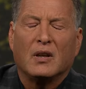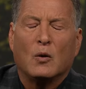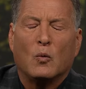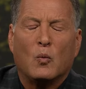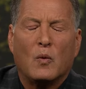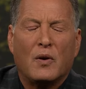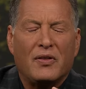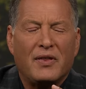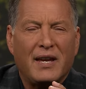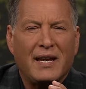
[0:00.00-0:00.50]

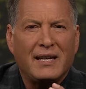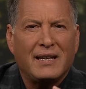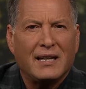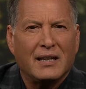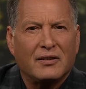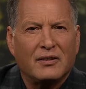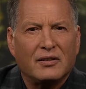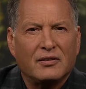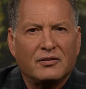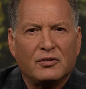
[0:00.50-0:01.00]
When they
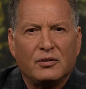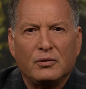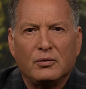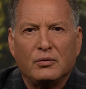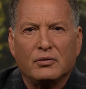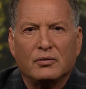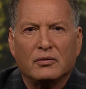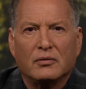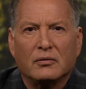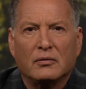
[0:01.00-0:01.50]
get this
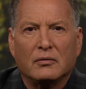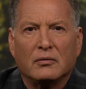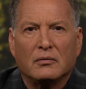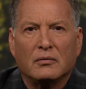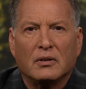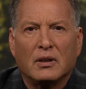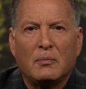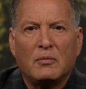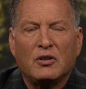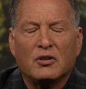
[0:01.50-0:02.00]
news,
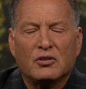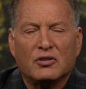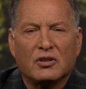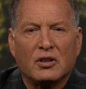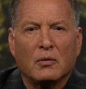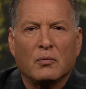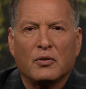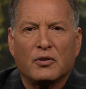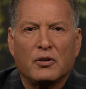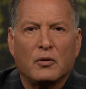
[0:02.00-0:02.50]
let me just
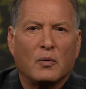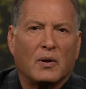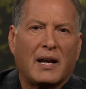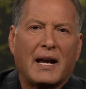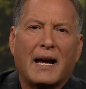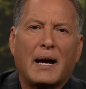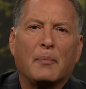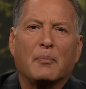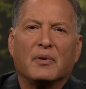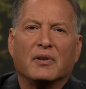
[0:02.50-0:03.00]
share with you what
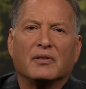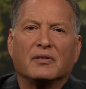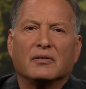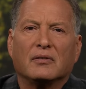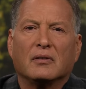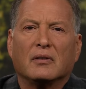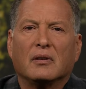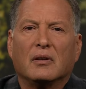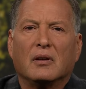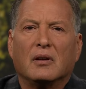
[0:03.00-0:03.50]

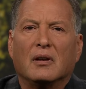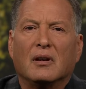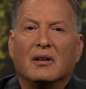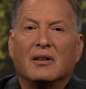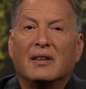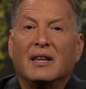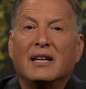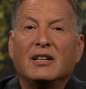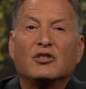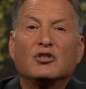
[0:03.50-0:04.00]
happens.
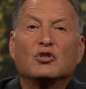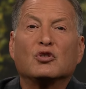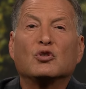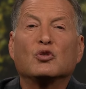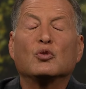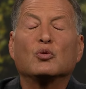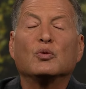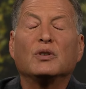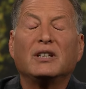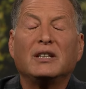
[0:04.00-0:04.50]
They
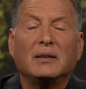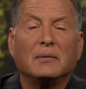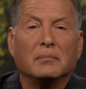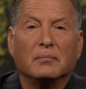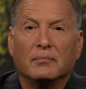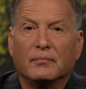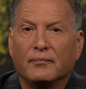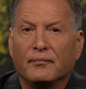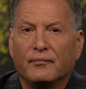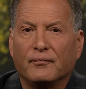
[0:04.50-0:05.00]

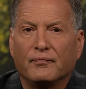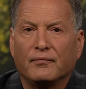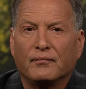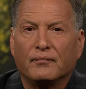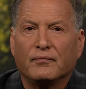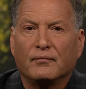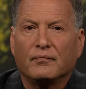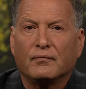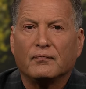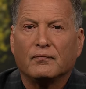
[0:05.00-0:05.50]
scream.
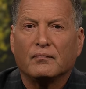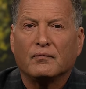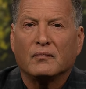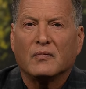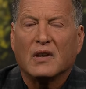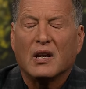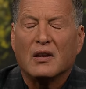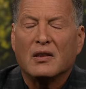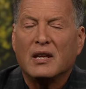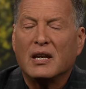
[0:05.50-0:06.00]

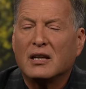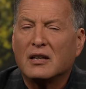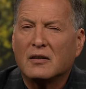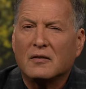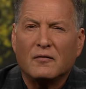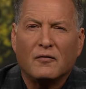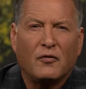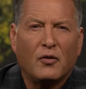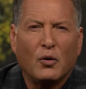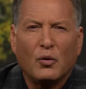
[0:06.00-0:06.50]
They
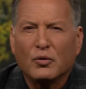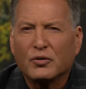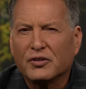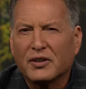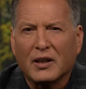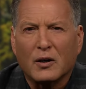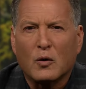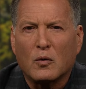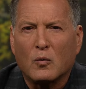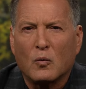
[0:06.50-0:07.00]
convulse
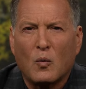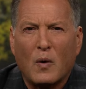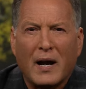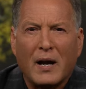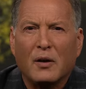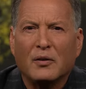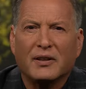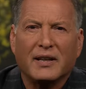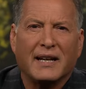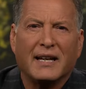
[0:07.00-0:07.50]
like
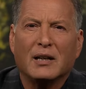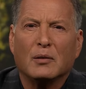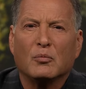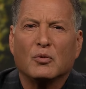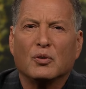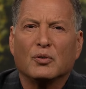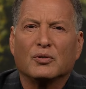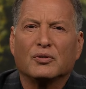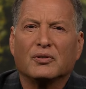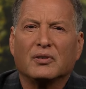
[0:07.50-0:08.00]
wild
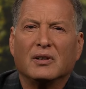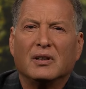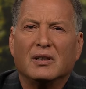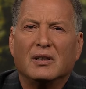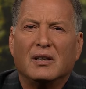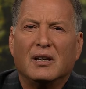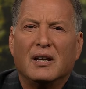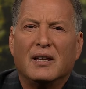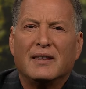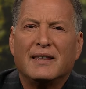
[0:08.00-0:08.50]
animals.
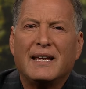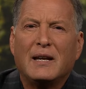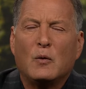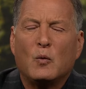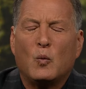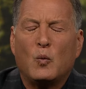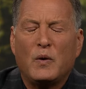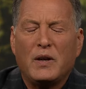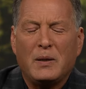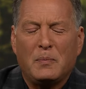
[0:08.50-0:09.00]
They
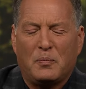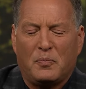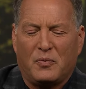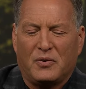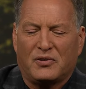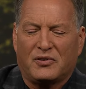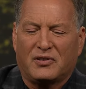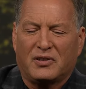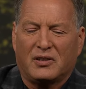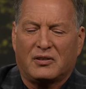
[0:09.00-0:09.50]
weep
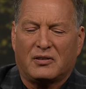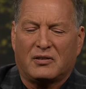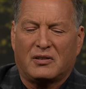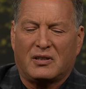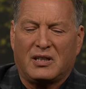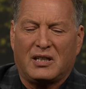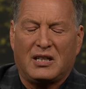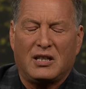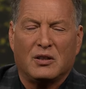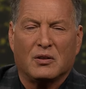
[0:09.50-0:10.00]
with such
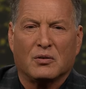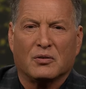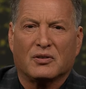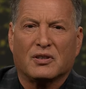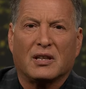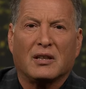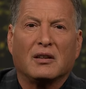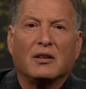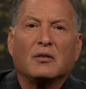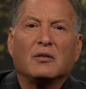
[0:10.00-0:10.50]
tears.
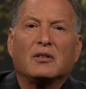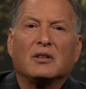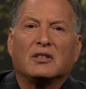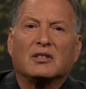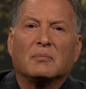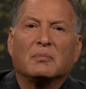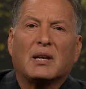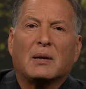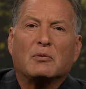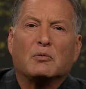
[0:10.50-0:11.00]
They literally
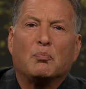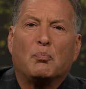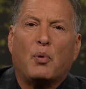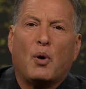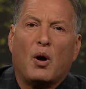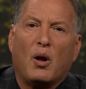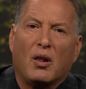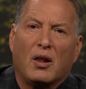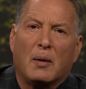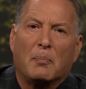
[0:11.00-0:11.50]
sometimes
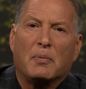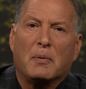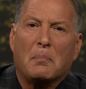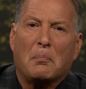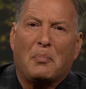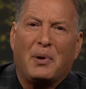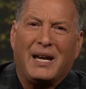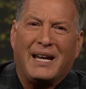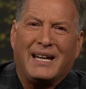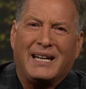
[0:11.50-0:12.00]
ball up in
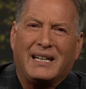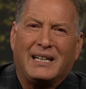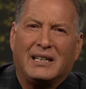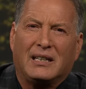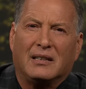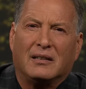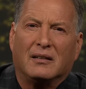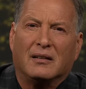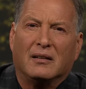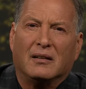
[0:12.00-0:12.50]

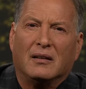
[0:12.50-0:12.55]
pain